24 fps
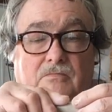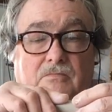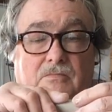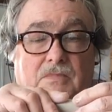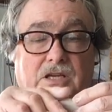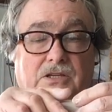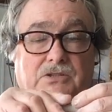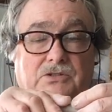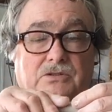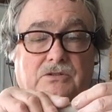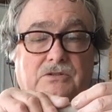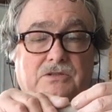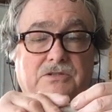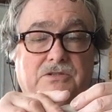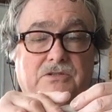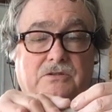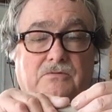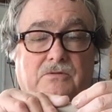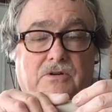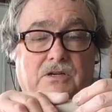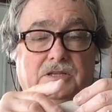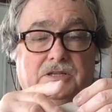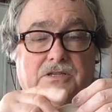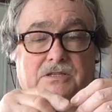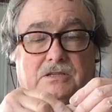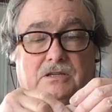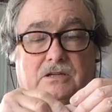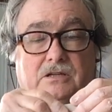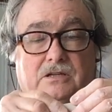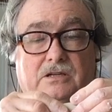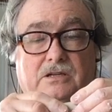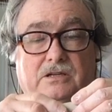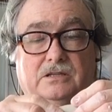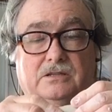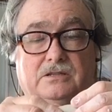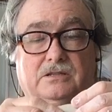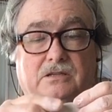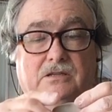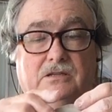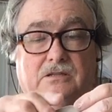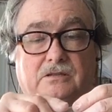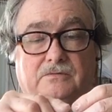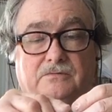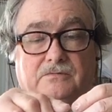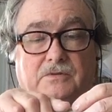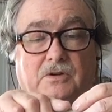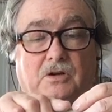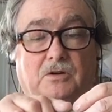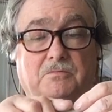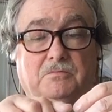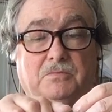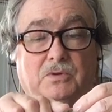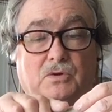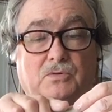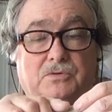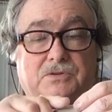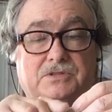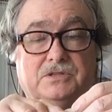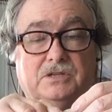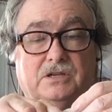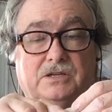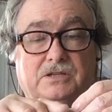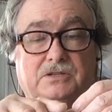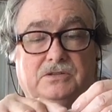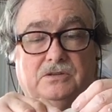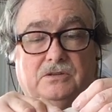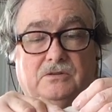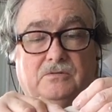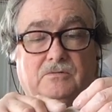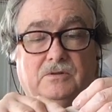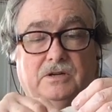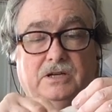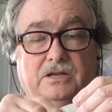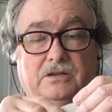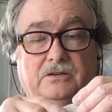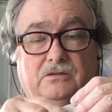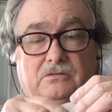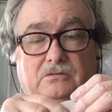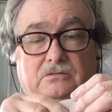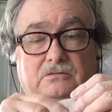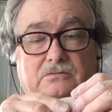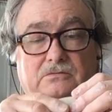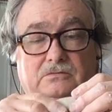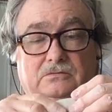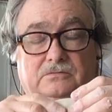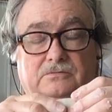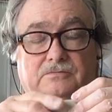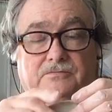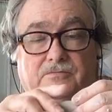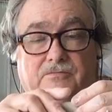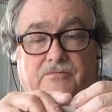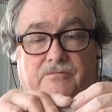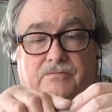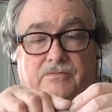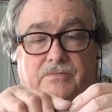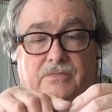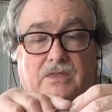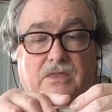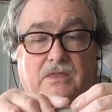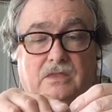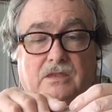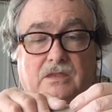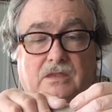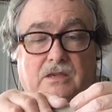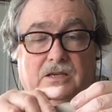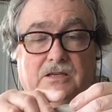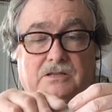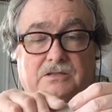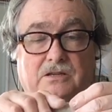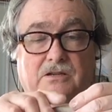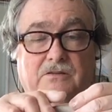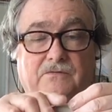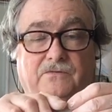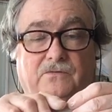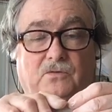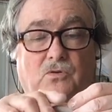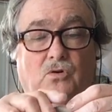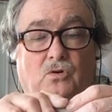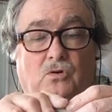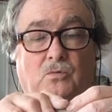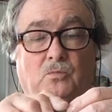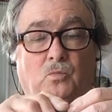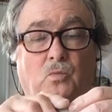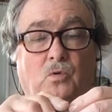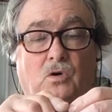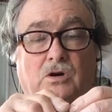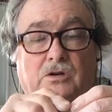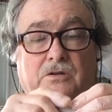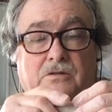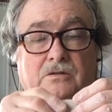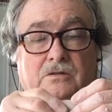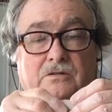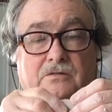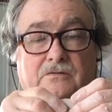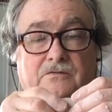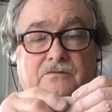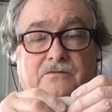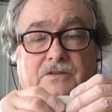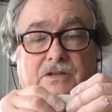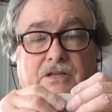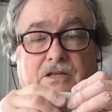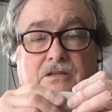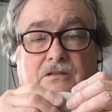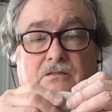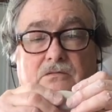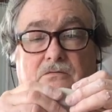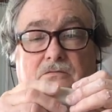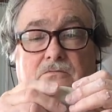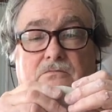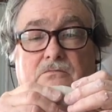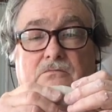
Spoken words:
make sure it's the right size on both sides of the whale is I form one fin,